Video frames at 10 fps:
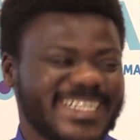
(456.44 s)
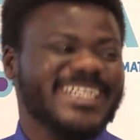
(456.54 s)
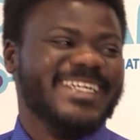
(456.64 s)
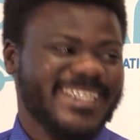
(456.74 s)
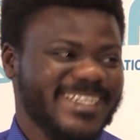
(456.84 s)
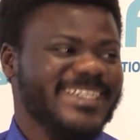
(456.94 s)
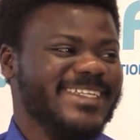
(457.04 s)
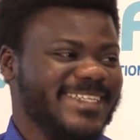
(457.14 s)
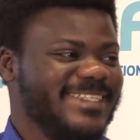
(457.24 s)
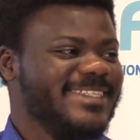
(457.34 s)
Is this the first
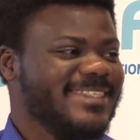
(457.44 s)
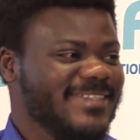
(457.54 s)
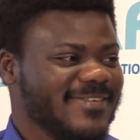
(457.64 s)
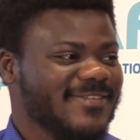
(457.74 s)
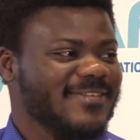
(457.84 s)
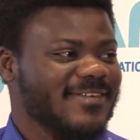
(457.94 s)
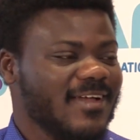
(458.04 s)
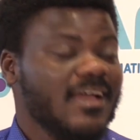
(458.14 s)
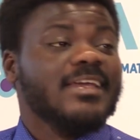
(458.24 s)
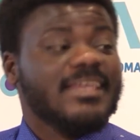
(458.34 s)
time in South Africa?
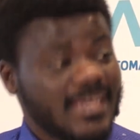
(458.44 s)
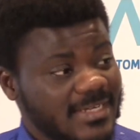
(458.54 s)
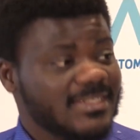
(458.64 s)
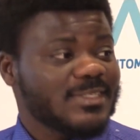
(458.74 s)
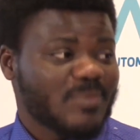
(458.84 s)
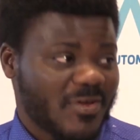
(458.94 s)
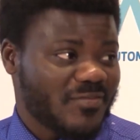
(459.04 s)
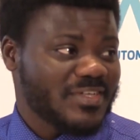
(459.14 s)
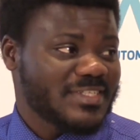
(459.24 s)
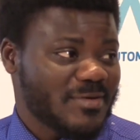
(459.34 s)
Yes, this is my
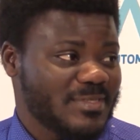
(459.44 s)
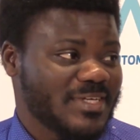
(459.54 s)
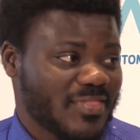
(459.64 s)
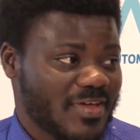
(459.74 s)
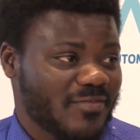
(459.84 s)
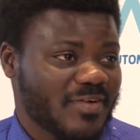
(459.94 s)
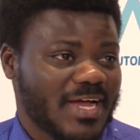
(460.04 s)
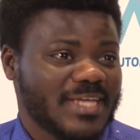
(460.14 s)
first okay. time in South Africa.